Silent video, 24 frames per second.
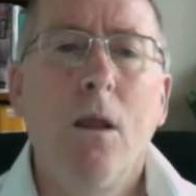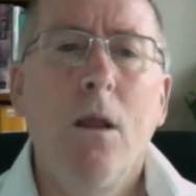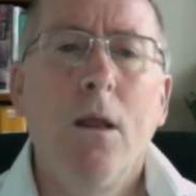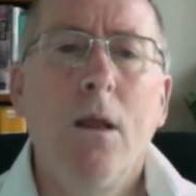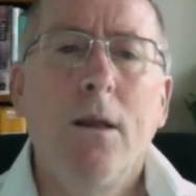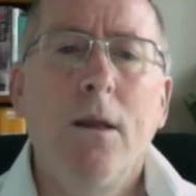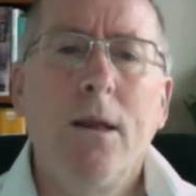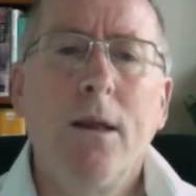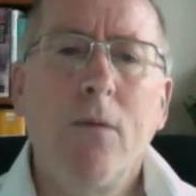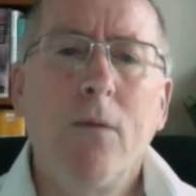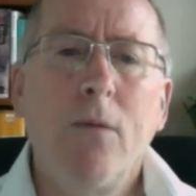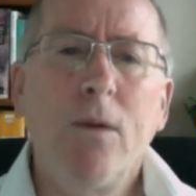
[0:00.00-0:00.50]

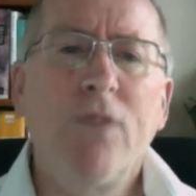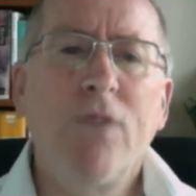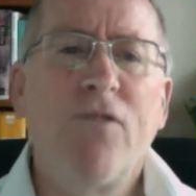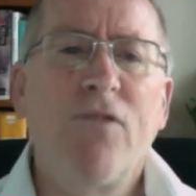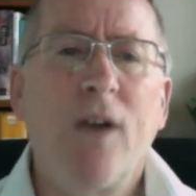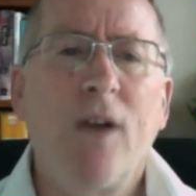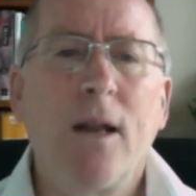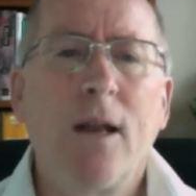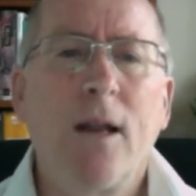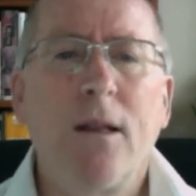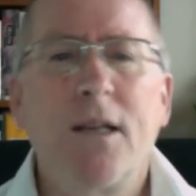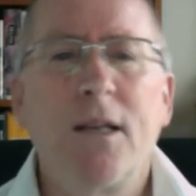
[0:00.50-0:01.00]
Now, one
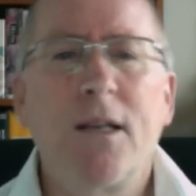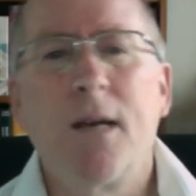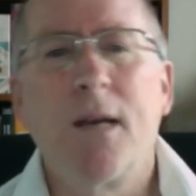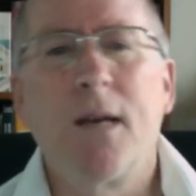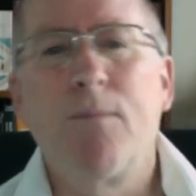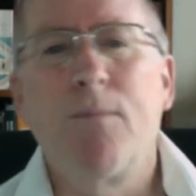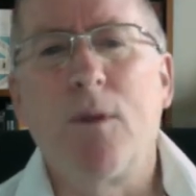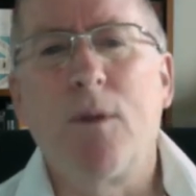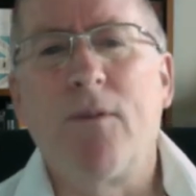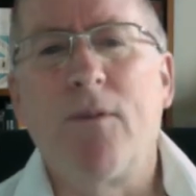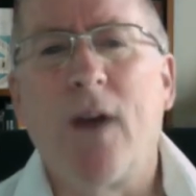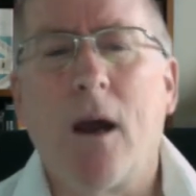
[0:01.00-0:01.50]
final
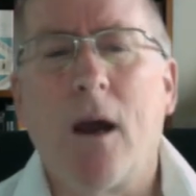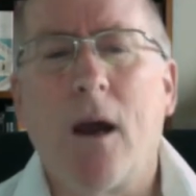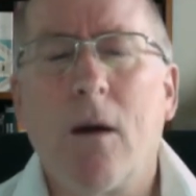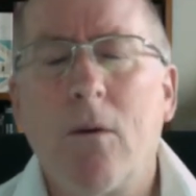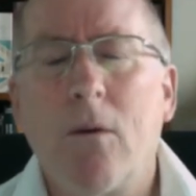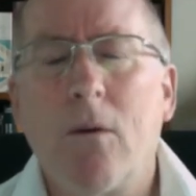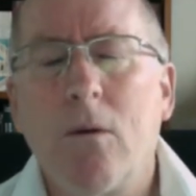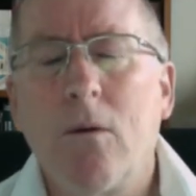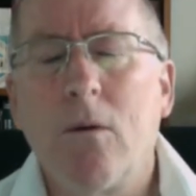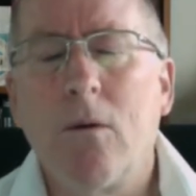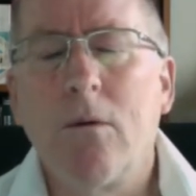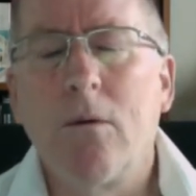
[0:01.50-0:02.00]
example of
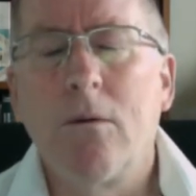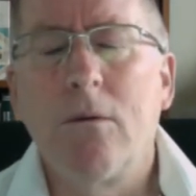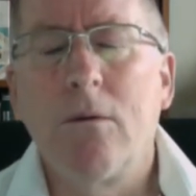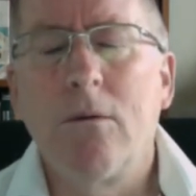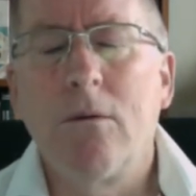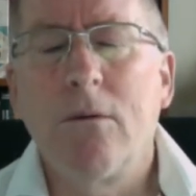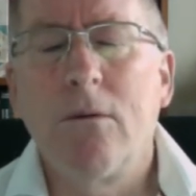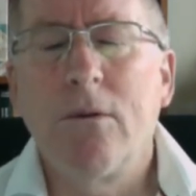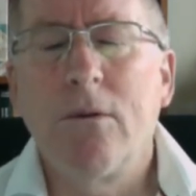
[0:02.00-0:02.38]
how the